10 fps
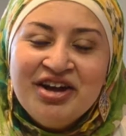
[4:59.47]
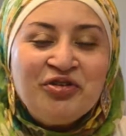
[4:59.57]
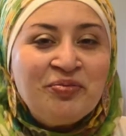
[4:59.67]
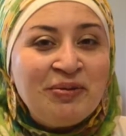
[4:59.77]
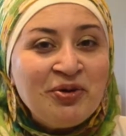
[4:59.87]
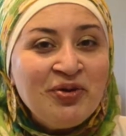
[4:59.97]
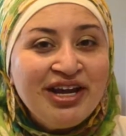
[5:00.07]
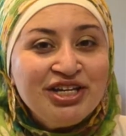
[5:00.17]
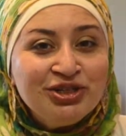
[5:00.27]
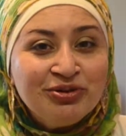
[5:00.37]
Remember when
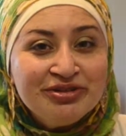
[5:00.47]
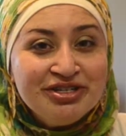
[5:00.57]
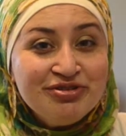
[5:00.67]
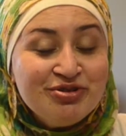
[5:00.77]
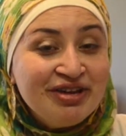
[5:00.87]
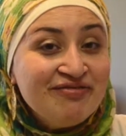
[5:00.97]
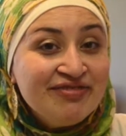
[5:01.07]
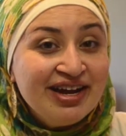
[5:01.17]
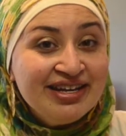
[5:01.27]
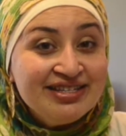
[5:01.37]
I told you you can
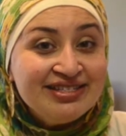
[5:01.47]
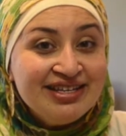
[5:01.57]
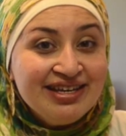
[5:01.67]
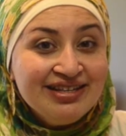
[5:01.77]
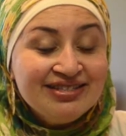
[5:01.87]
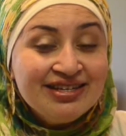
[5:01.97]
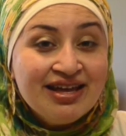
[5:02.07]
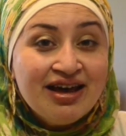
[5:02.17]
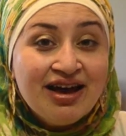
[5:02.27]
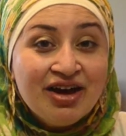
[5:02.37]
find seeds
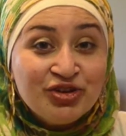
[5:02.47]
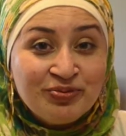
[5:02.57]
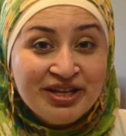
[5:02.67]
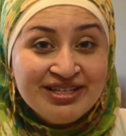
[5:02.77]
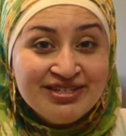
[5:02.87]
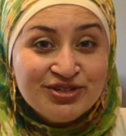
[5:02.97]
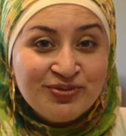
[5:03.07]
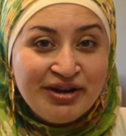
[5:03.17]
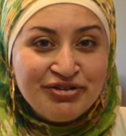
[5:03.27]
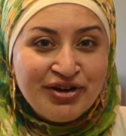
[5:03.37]
other places
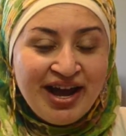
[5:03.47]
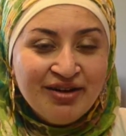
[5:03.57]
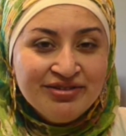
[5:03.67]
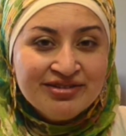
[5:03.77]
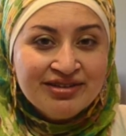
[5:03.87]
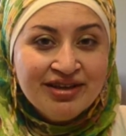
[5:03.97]
around your house?